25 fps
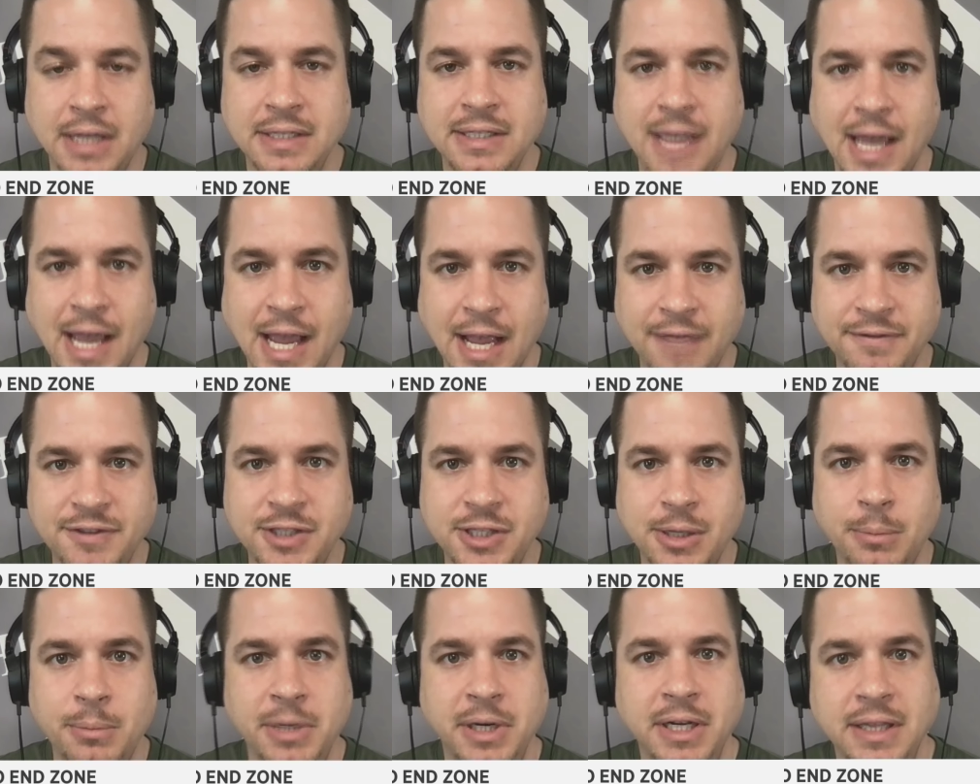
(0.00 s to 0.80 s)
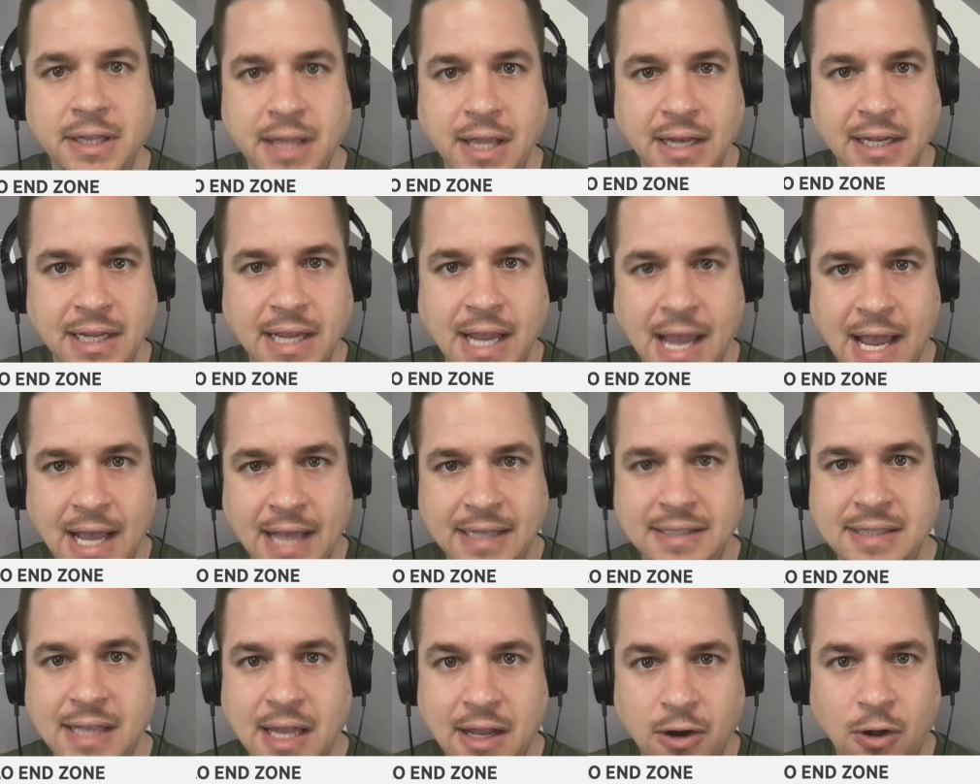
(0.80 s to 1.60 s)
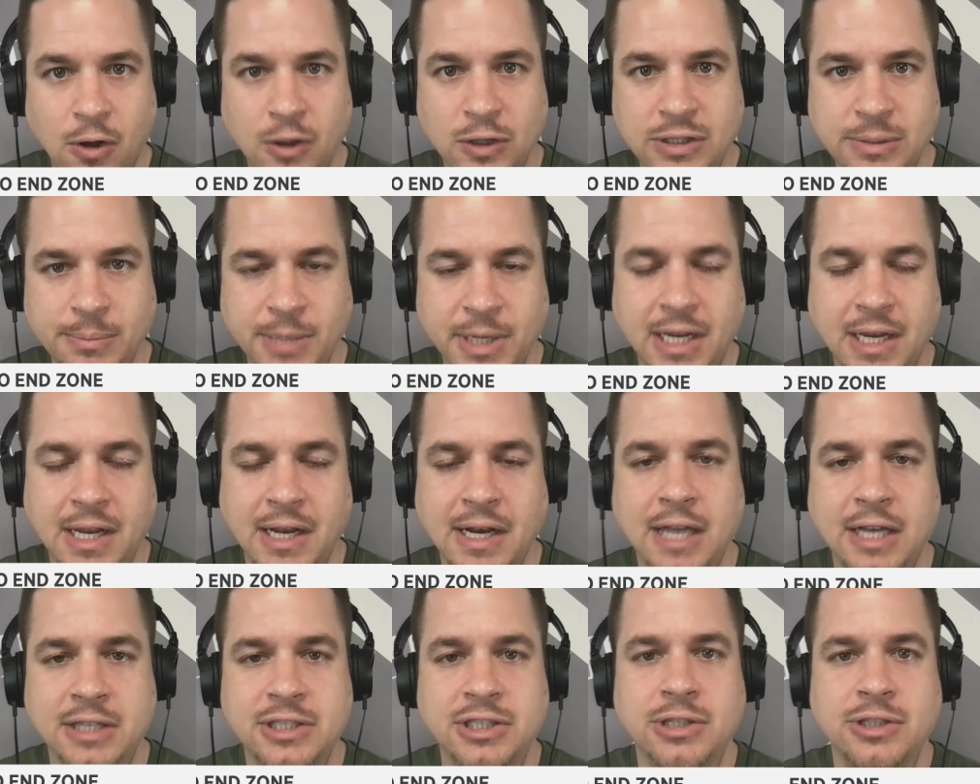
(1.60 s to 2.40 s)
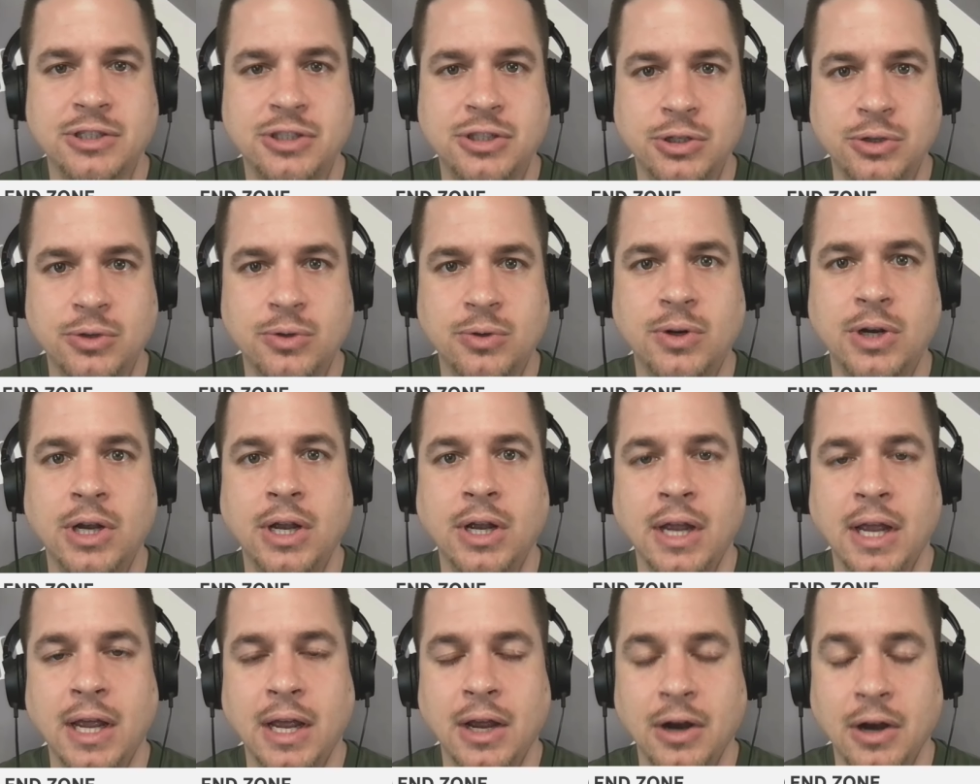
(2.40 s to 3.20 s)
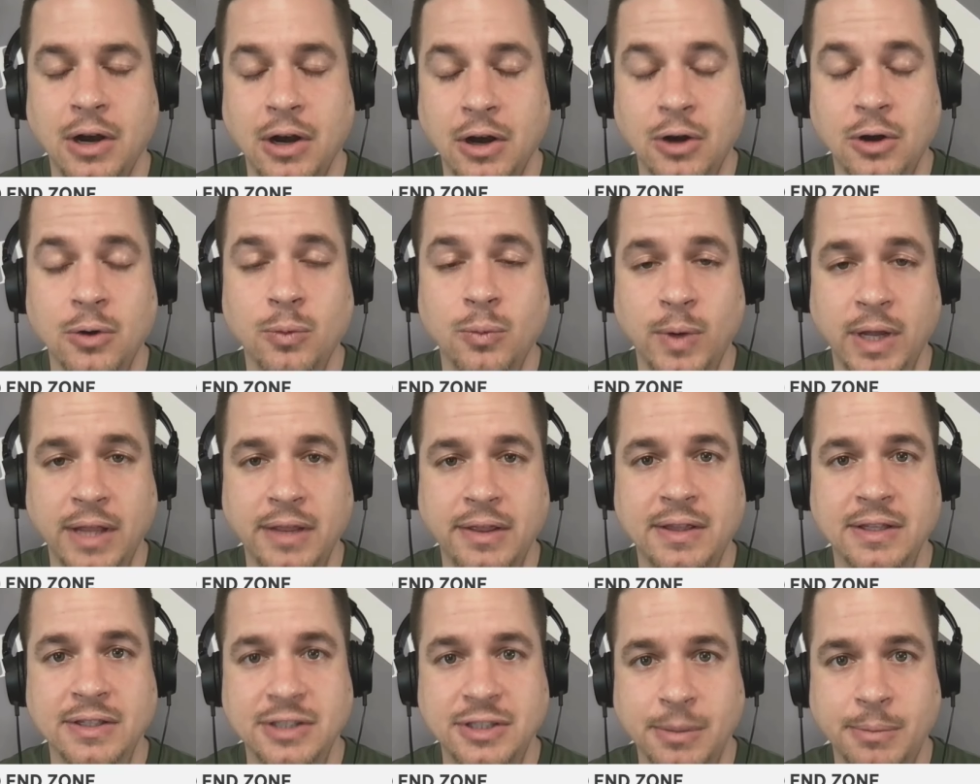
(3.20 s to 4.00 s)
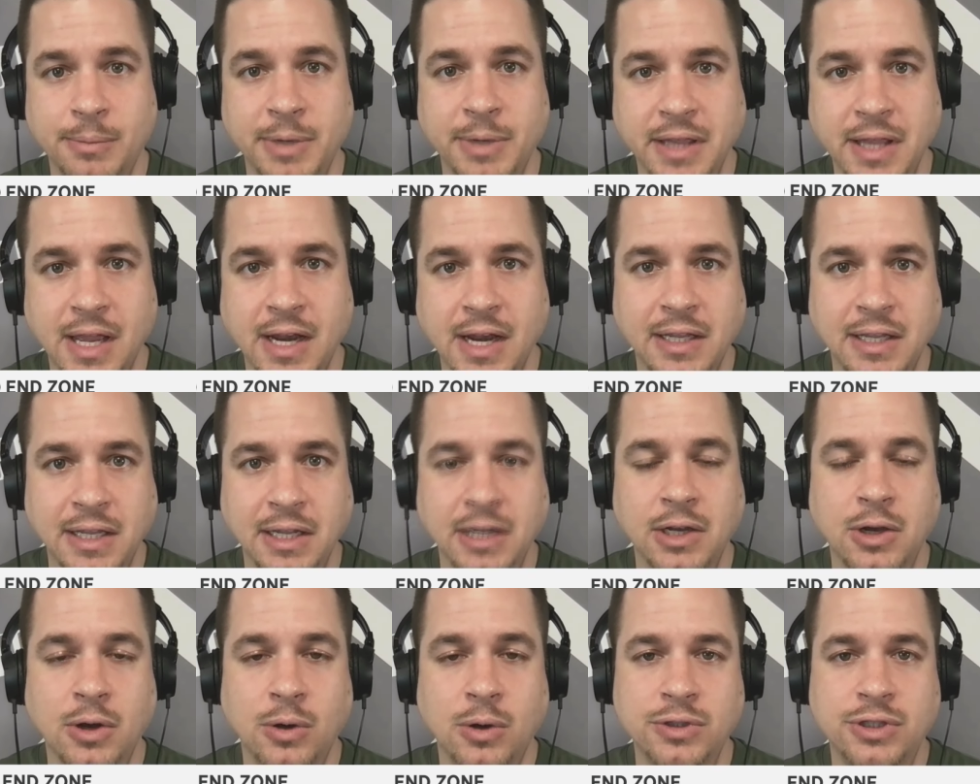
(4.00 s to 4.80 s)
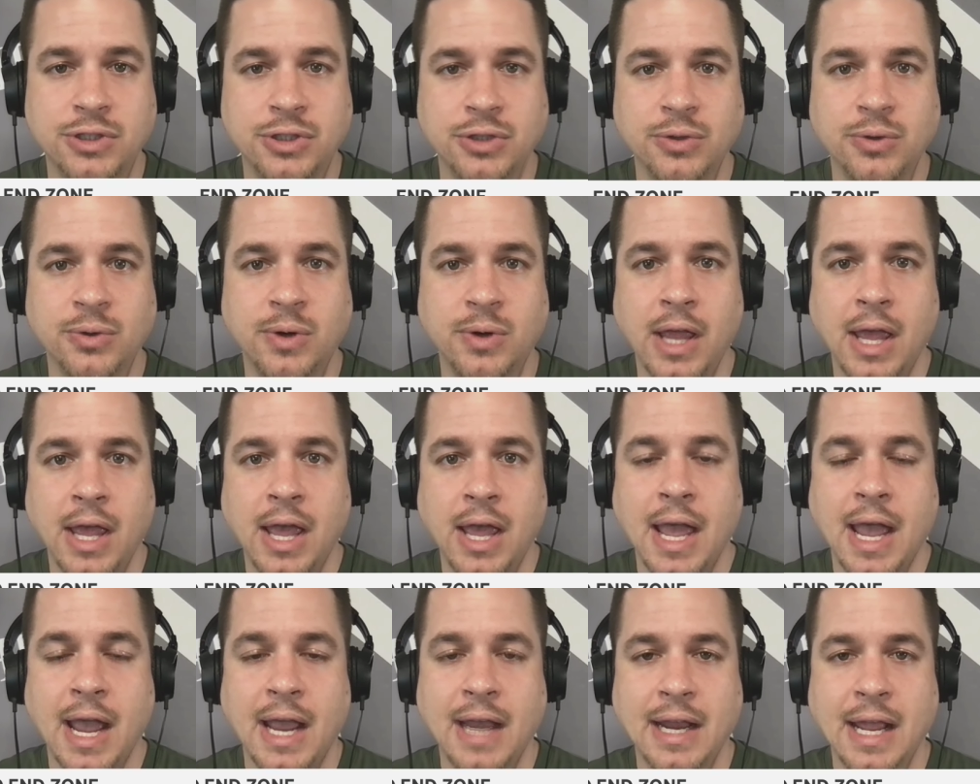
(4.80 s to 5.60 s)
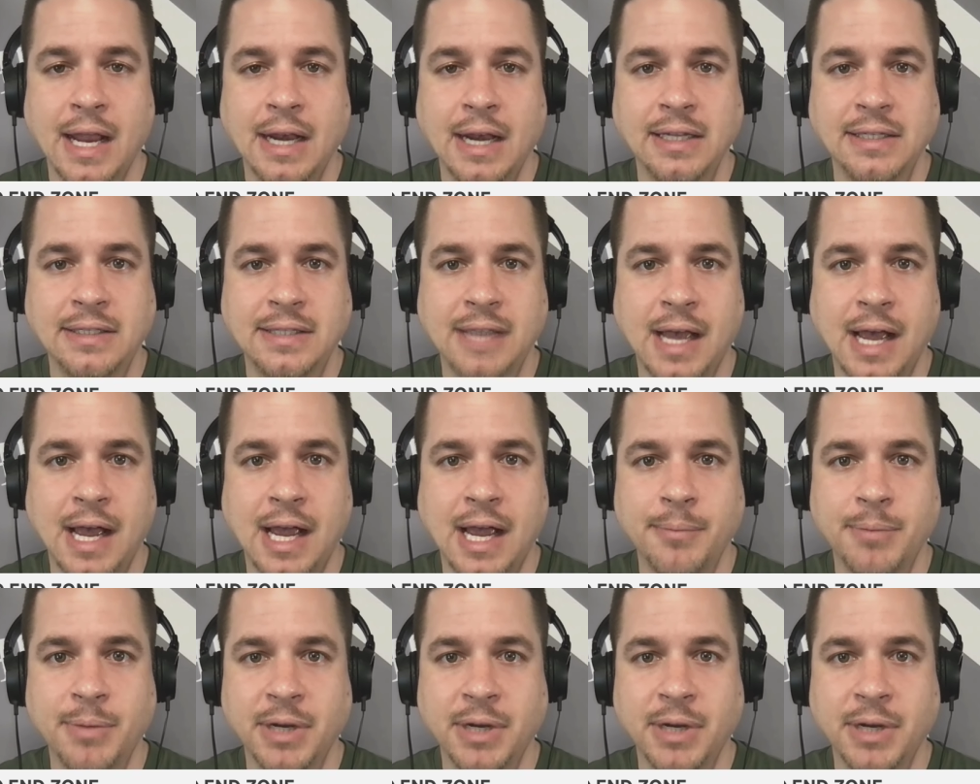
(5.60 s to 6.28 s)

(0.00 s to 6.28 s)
to have somebody that he has that ultimate connection to or with, and somebody that he can go to at any time.